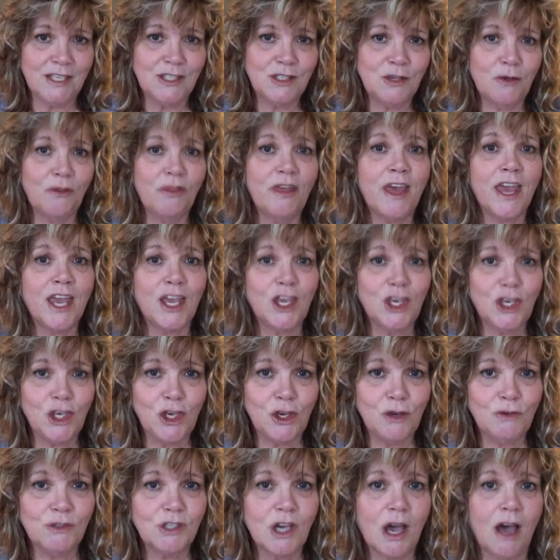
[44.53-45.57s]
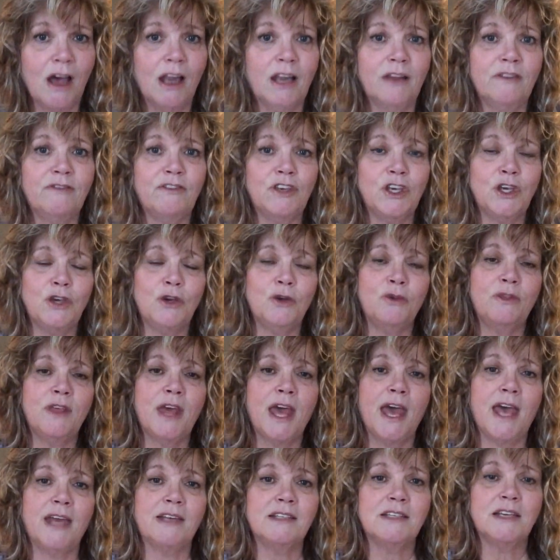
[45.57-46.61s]
So thank you to all of you
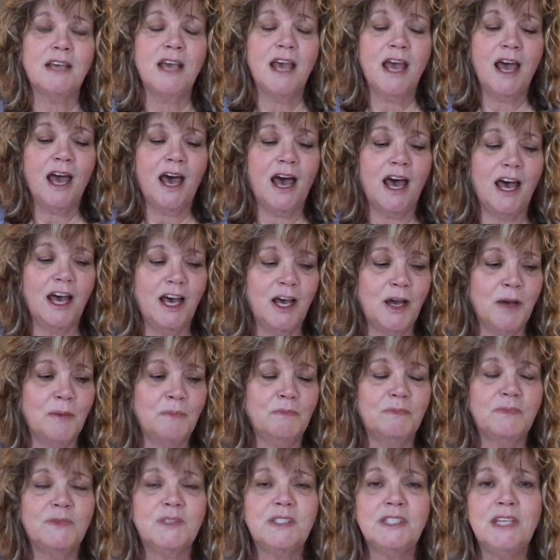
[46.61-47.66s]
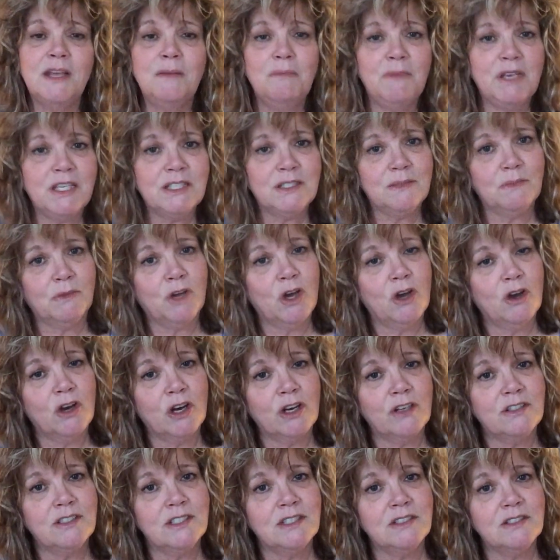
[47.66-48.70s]
that um, sent me some
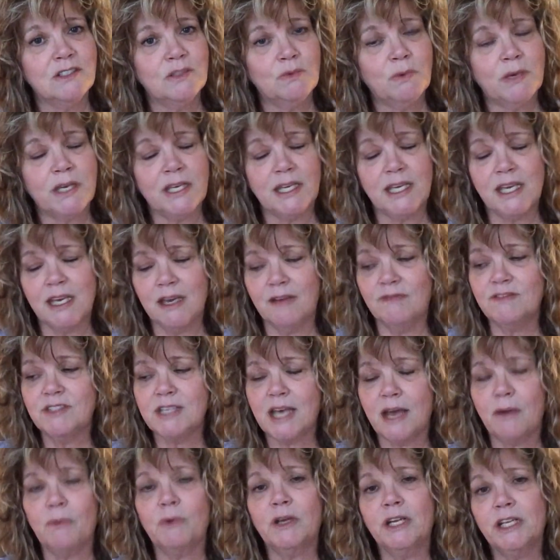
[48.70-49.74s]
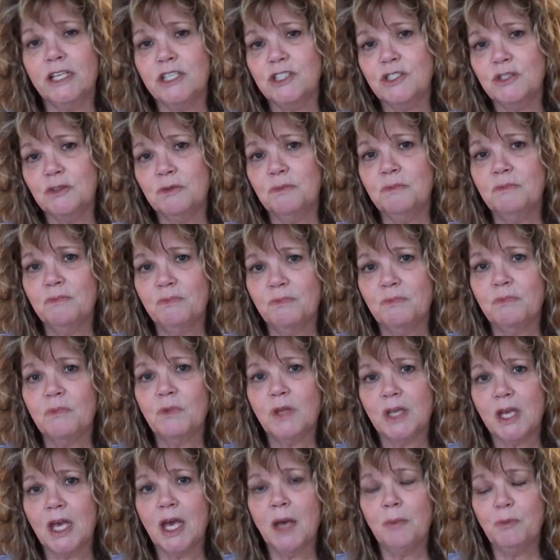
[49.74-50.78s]
cards and sweet gifts. I really do
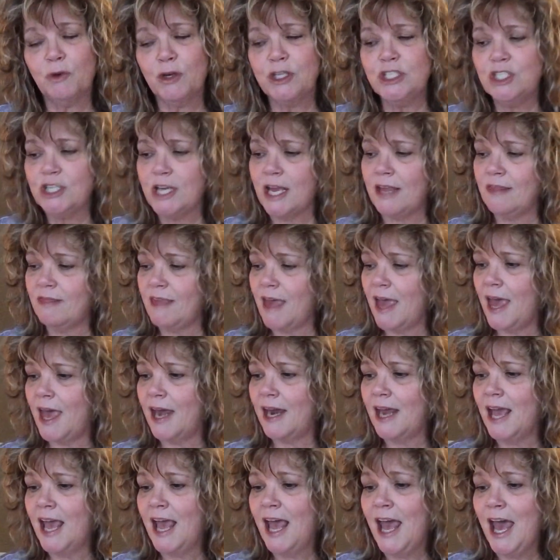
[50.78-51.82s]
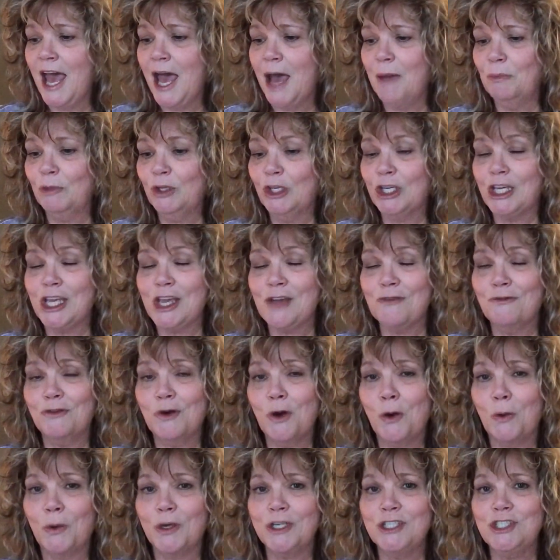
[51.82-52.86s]
appreciate that. I'm looking
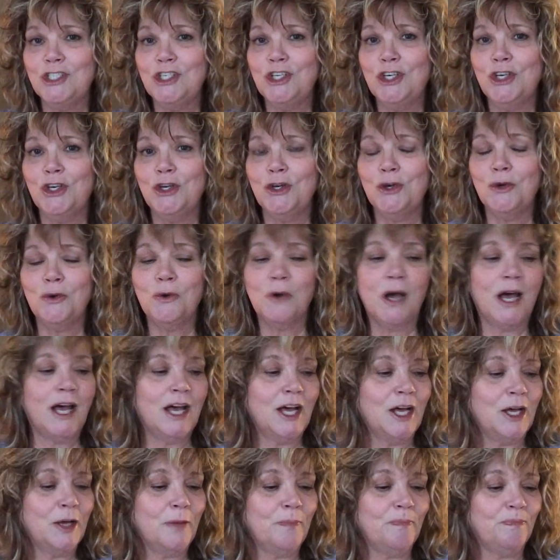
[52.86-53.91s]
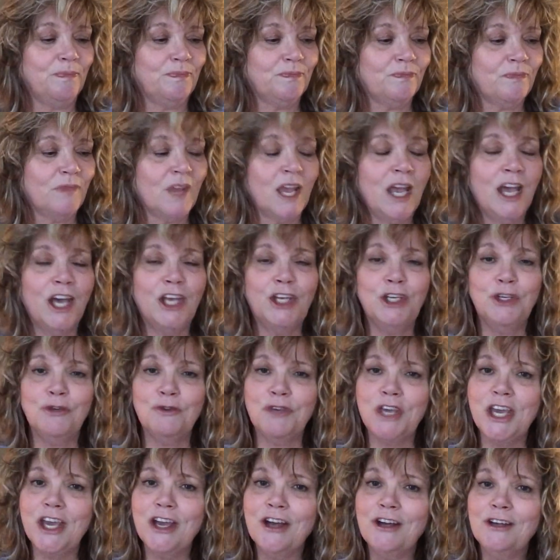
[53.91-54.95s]
forward to um, a new
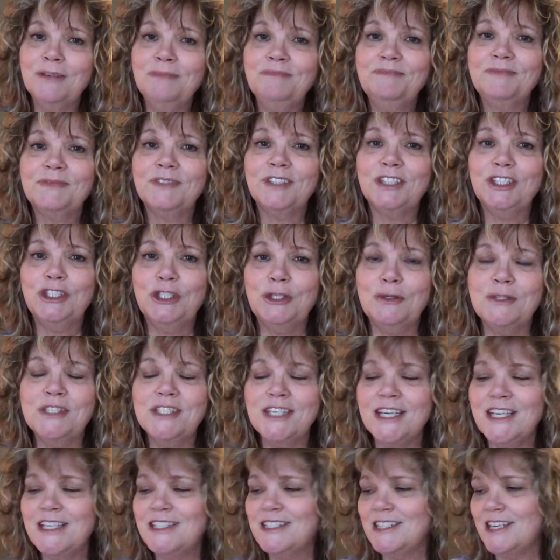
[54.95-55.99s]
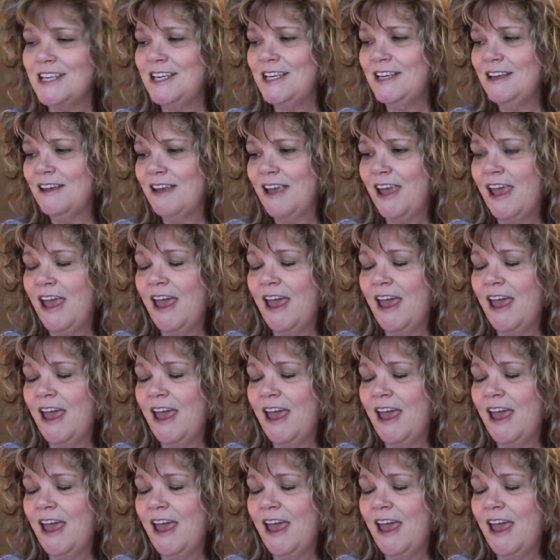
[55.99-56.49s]
year, new season.